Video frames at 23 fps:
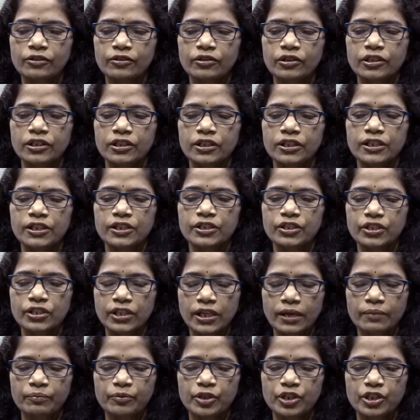cholera,
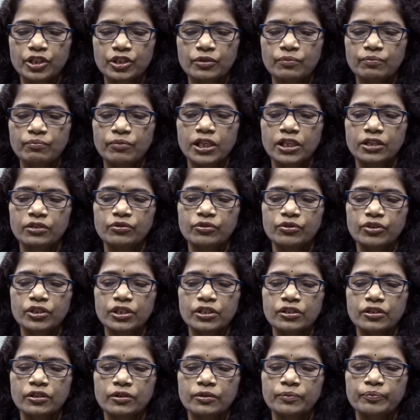scabies,
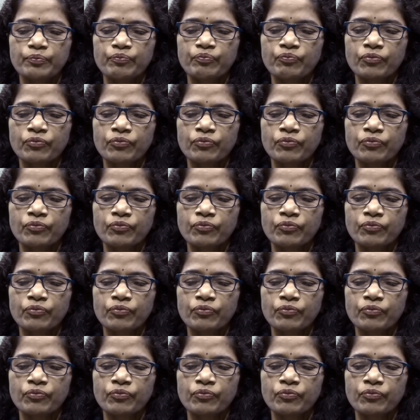malnutrition